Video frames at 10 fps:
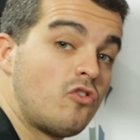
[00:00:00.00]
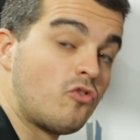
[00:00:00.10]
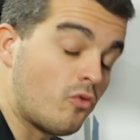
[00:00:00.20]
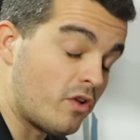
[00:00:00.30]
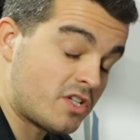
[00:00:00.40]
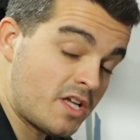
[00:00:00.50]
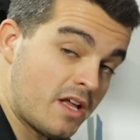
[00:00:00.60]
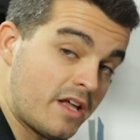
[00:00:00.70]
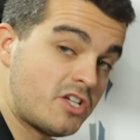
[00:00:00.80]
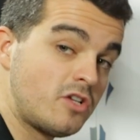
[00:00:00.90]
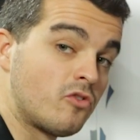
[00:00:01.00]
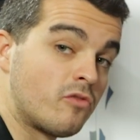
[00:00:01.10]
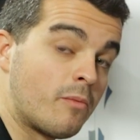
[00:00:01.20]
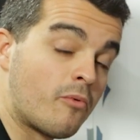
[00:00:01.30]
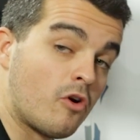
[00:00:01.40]
to a single engine
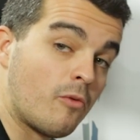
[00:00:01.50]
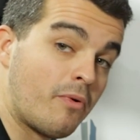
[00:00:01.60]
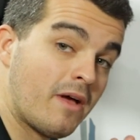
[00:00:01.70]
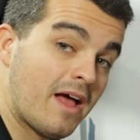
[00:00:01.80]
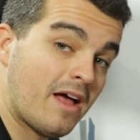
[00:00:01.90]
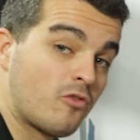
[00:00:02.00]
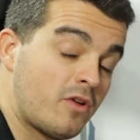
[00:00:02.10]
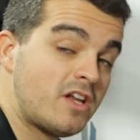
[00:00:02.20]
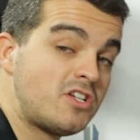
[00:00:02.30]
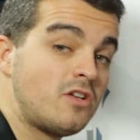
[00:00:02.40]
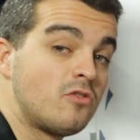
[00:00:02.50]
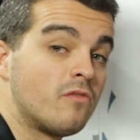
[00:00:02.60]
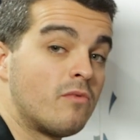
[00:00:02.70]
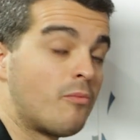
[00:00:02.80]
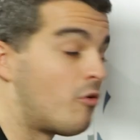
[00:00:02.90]
turboprop, twin engine
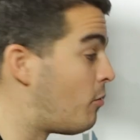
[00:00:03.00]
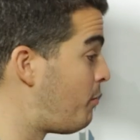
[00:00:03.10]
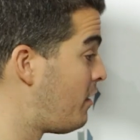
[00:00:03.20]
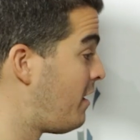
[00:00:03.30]
turboprop